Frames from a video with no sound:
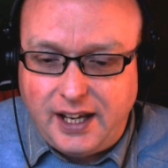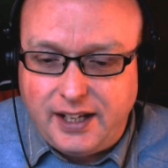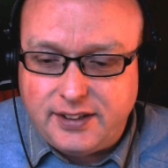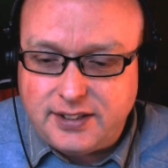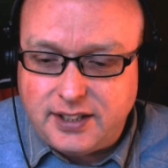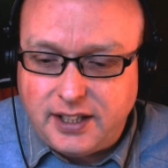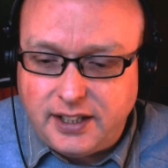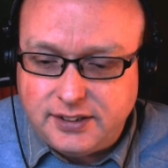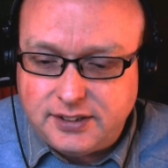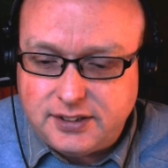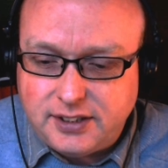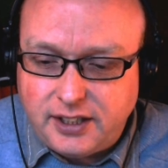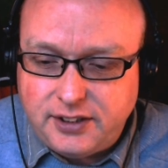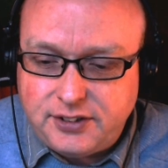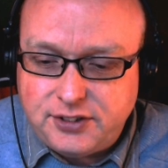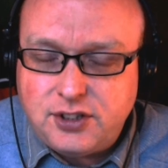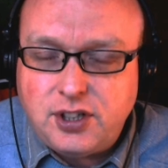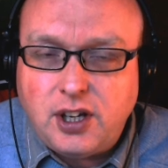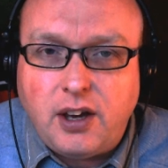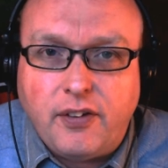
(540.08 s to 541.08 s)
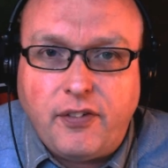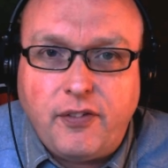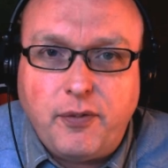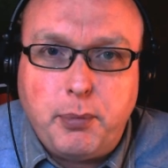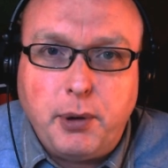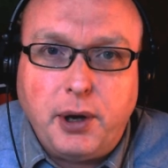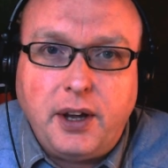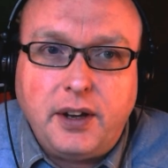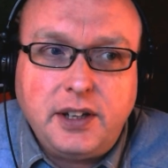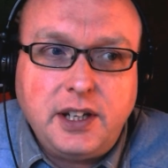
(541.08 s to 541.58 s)
it's tough,
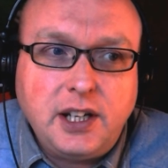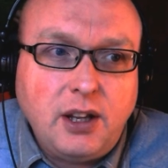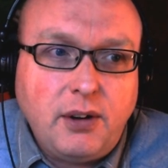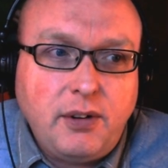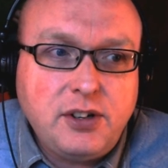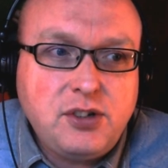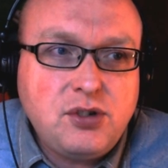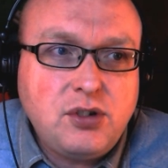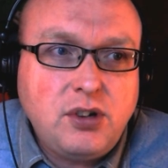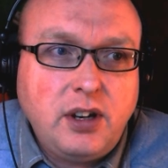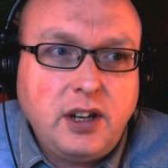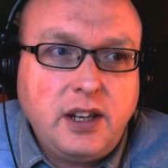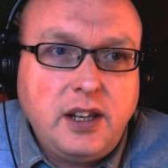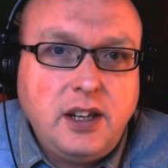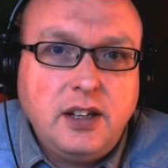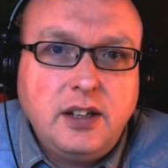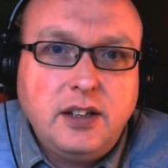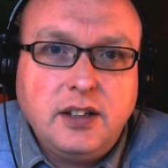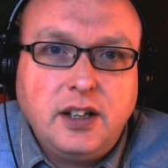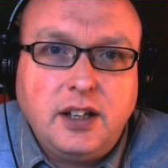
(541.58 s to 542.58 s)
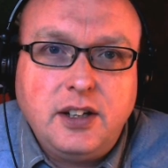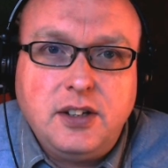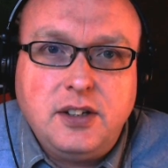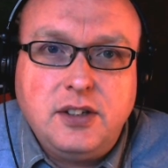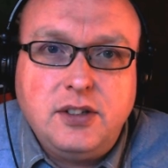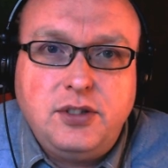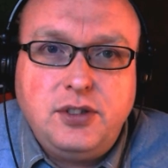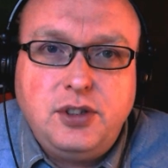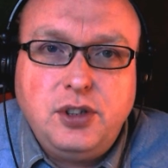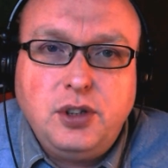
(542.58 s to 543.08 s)
but you know, I try
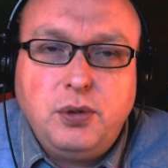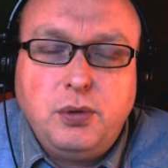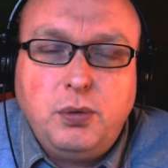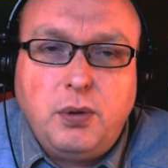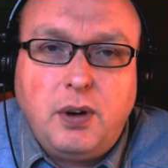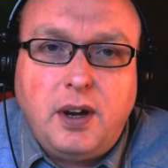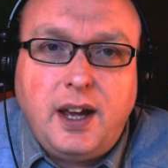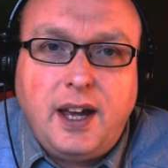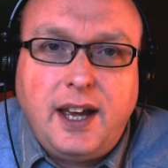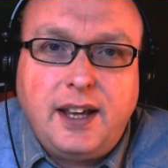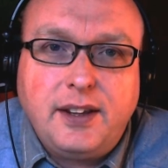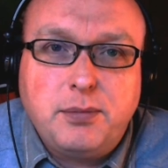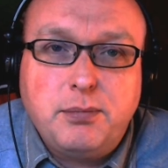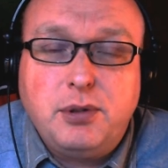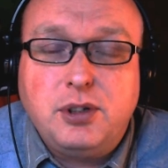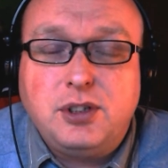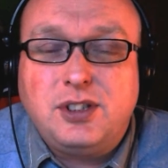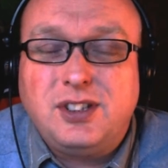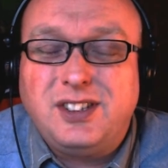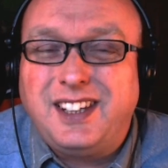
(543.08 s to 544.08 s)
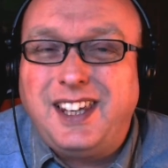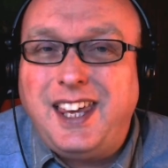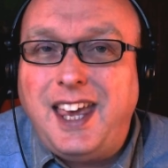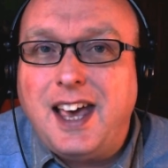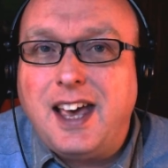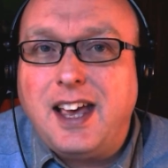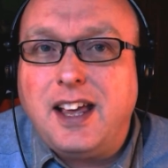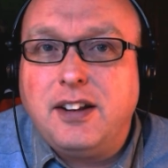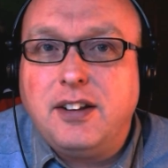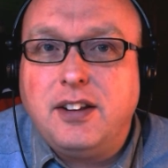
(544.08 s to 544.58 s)
and do as much as I
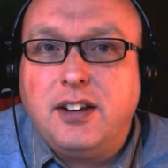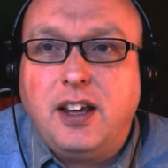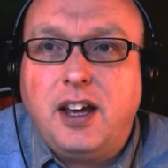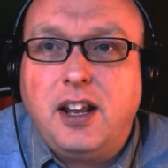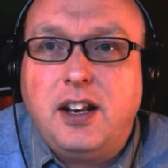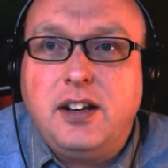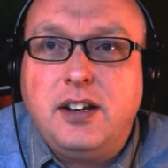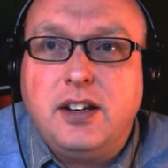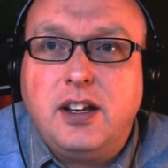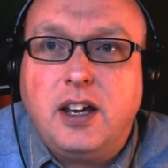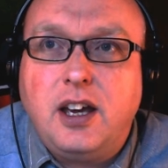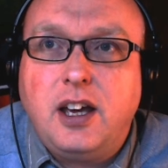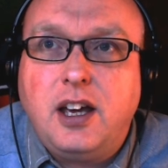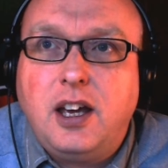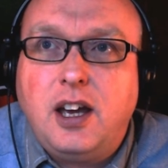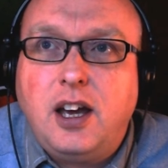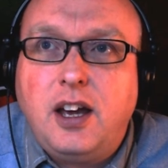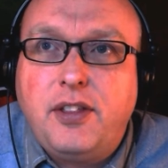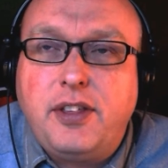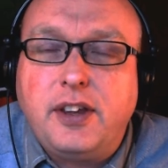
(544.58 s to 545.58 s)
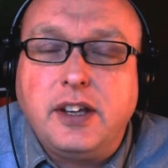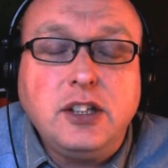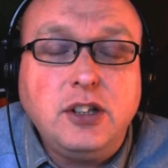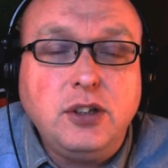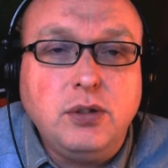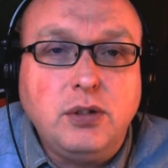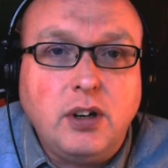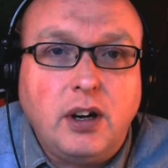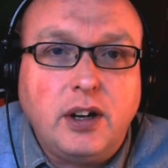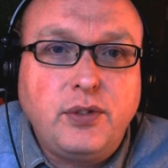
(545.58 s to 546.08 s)
can, and I
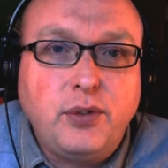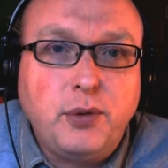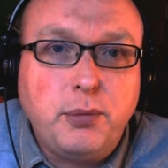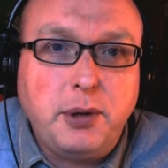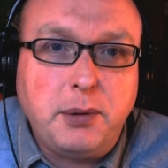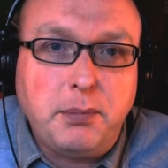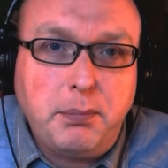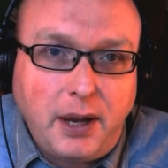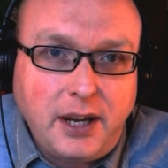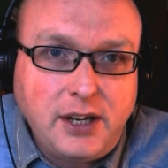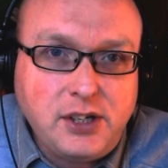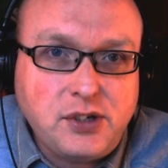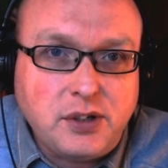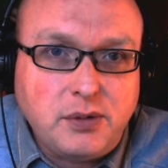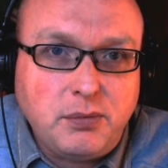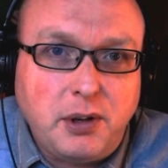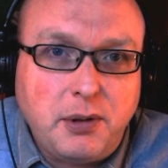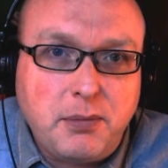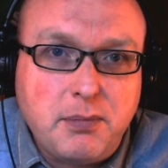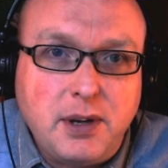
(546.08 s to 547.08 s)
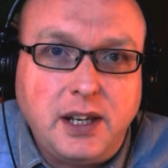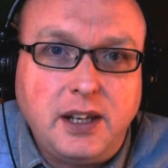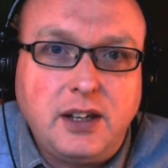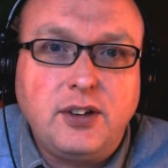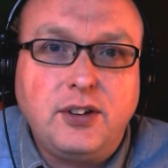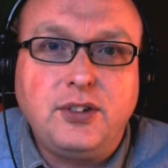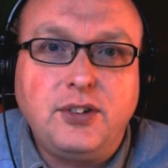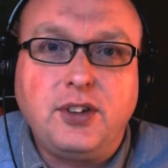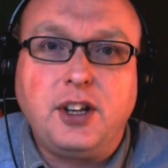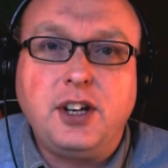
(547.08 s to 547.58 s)
thank you guys for being patient with me,
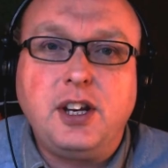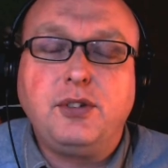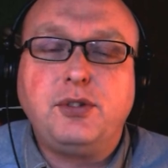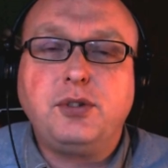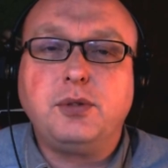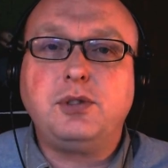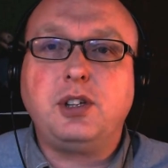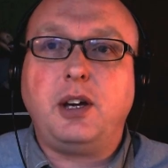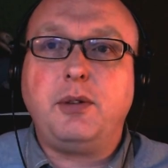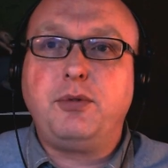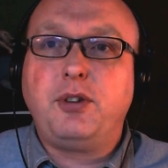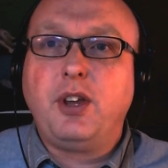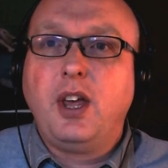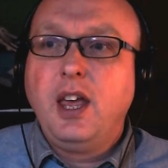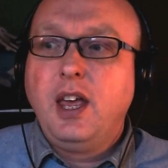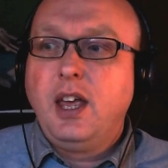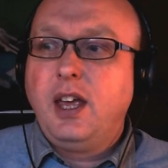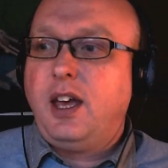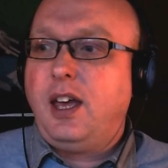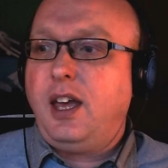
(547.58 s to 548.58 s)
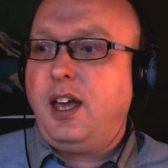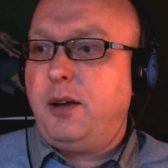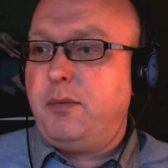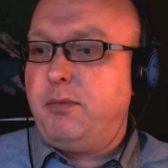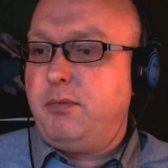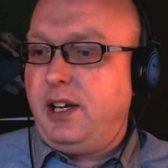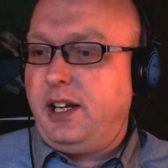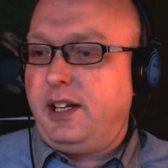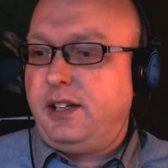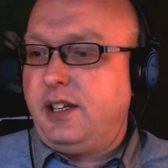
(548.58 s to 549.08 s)
because I know sometimes
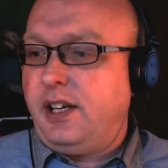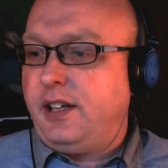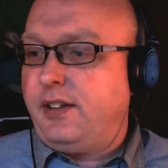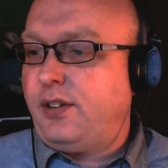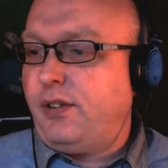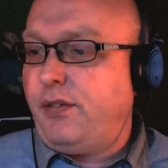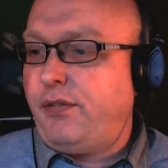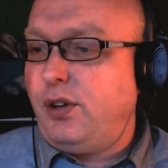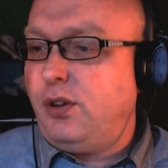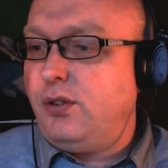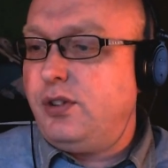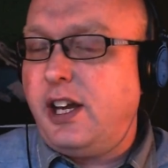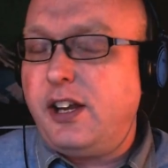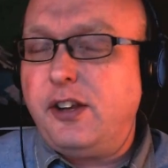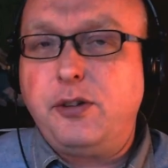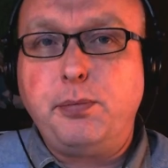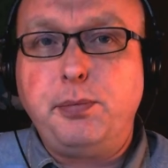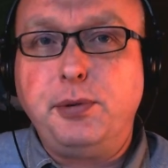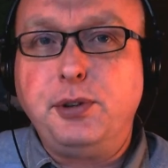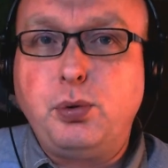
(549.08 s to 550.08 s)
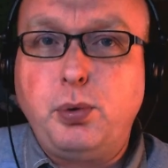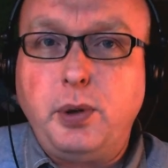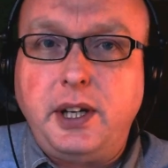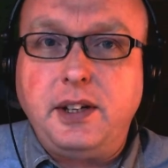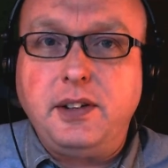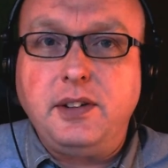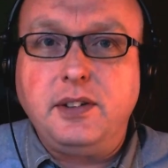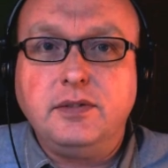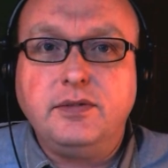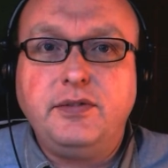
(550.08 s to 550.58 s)
it's a few days
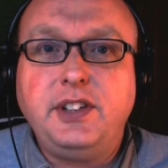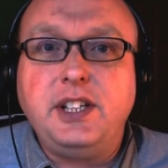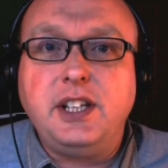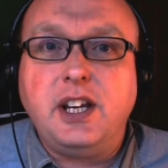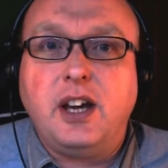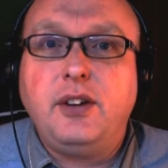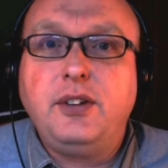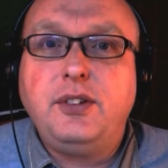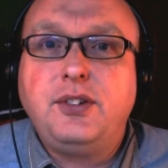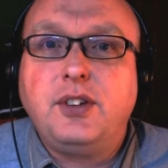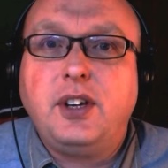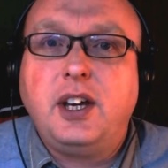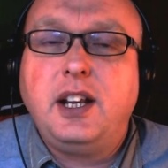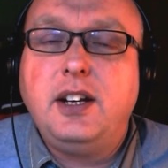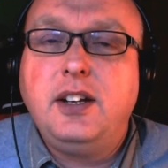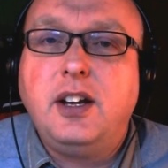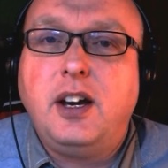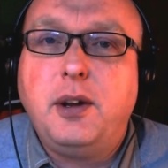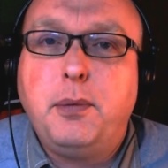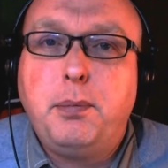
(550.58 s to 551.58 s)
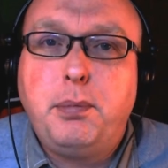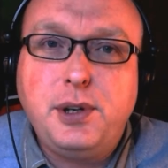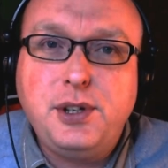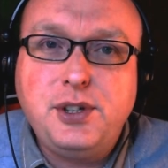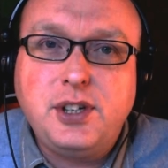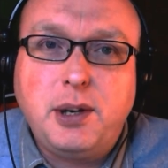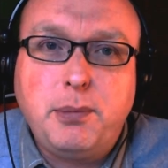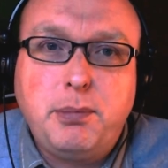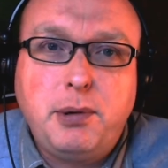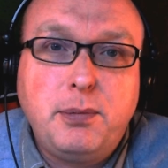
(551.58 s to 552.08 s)
between videos, and I
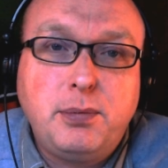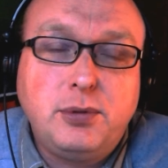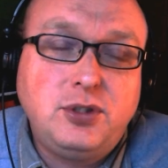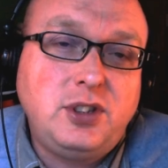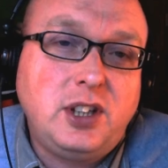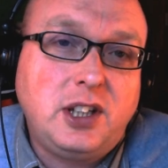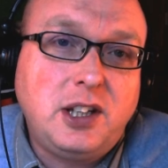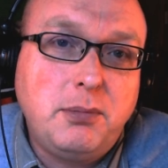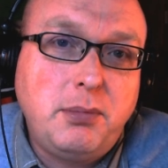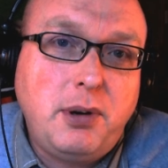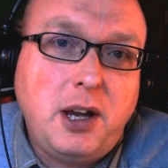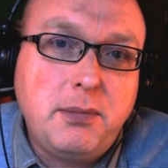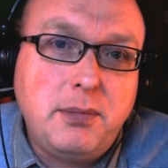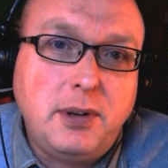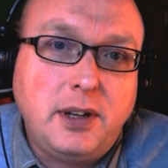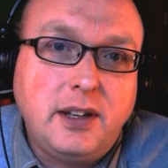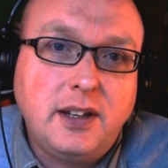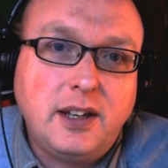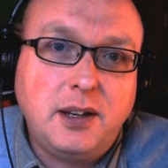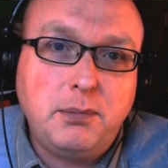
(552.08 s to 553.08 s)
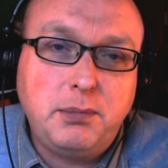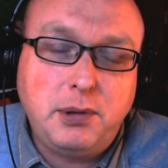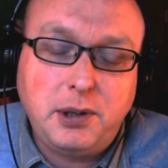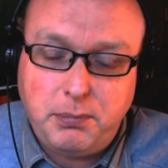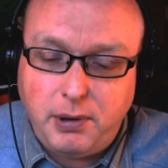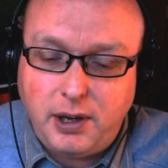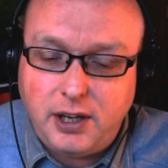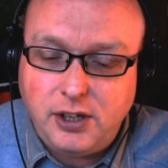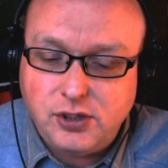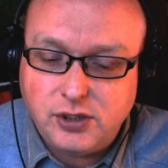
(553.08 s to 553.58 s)
appreciate people sticking by me and
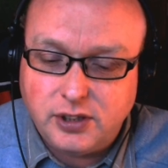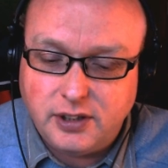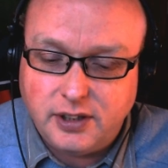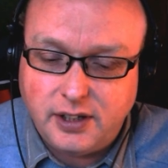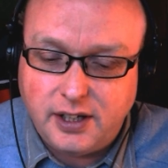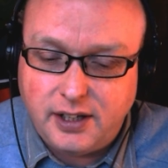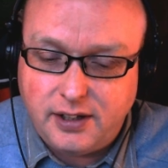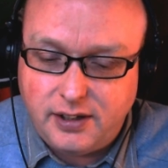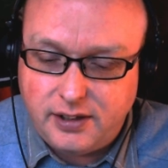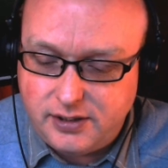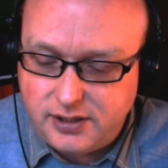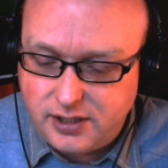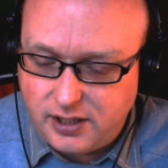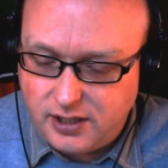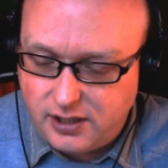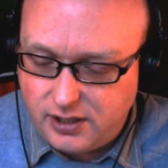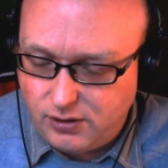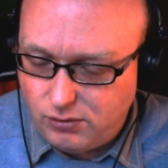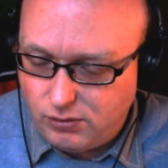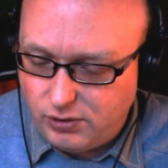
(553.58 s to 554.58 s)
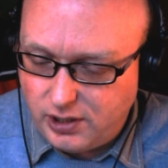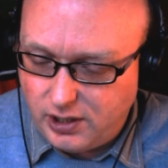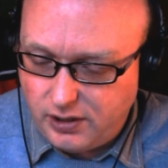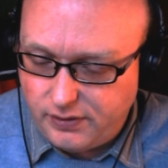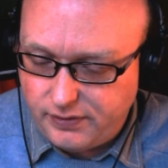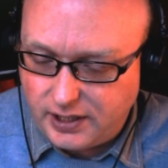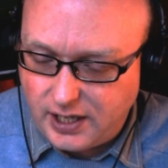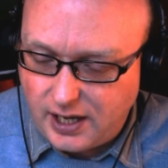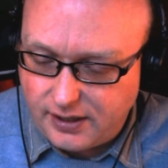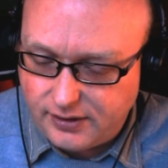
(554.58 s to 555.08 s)
being patient, and all the
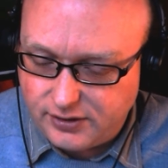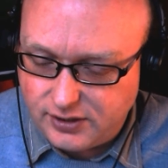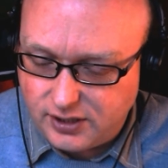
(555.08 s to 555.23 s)
love I get.